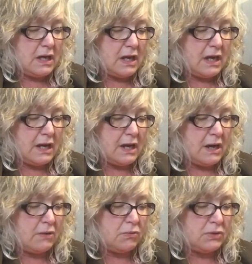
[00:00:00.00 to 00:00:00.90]
and
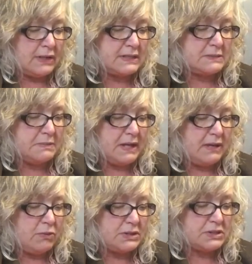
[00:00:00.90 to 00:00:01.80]
I will
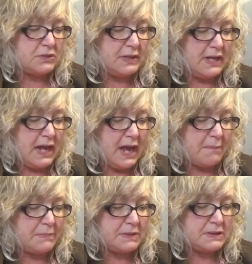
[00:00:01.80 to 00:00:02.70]
explain what's going to
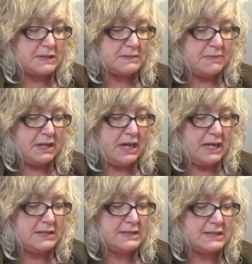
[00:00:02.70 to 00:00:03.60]
happen. Somebody
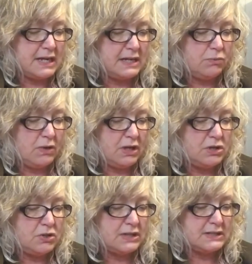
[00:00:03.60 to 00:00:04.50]
had said, well,
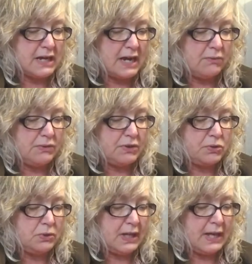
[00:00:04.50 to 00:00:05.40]
you can dye it with
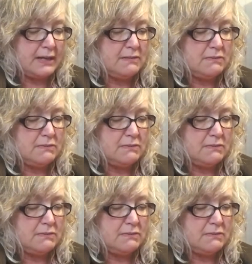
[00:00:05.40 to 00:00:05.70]
Kool-Aid,